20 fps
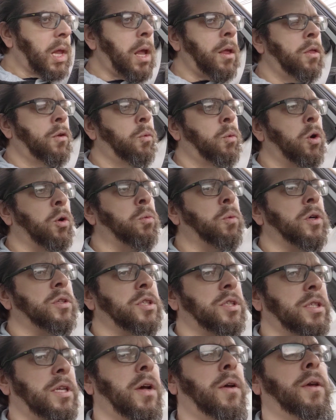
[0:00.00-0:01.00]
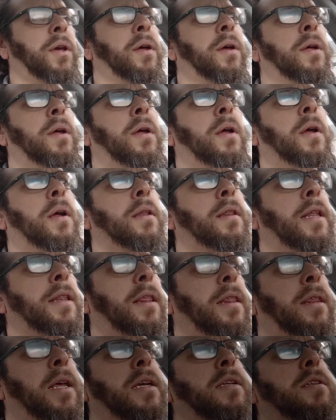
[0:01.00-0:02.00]
The world wants to tell you that
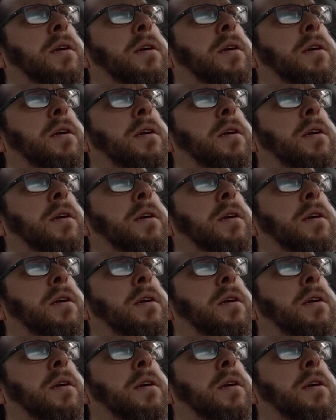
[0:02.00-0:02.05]
the things